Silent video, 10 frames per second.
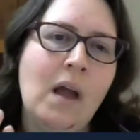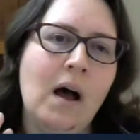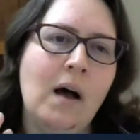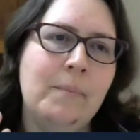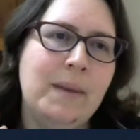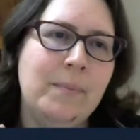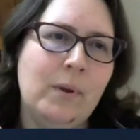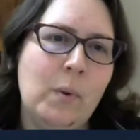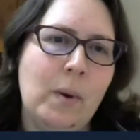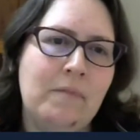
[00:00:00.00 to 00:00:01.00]
are
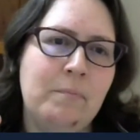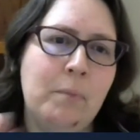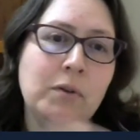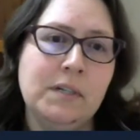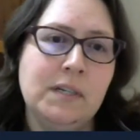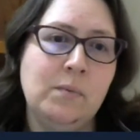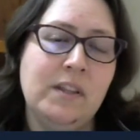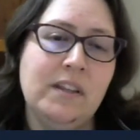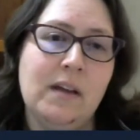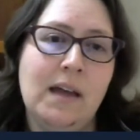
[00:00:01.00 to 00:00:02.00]
people who are bonded
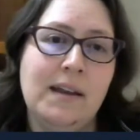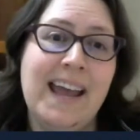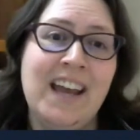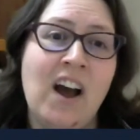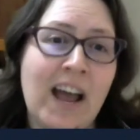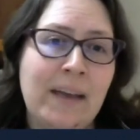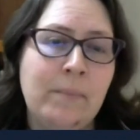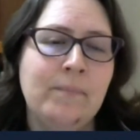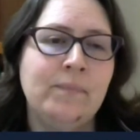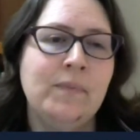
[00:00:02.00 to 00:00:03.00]
with an AI,
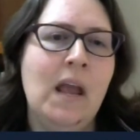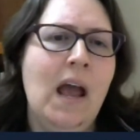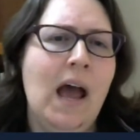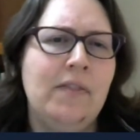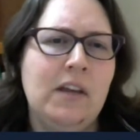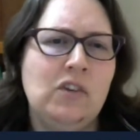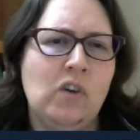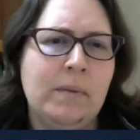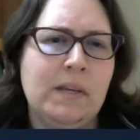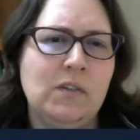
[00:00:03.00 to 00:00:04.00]
and their
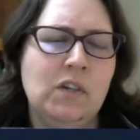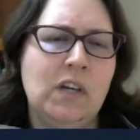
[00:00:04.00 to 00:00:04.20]
job is